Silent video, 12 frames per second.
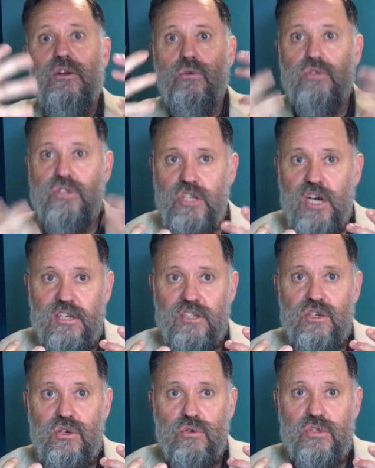or just
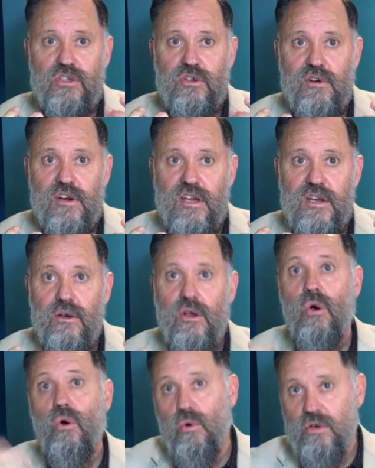your screen,
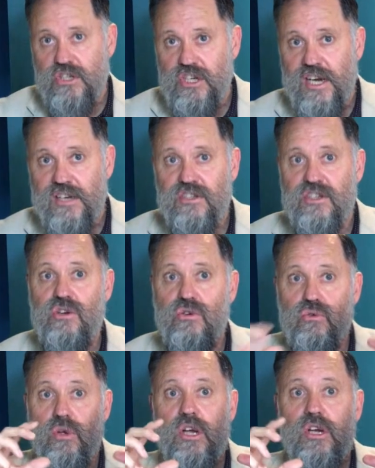or just you?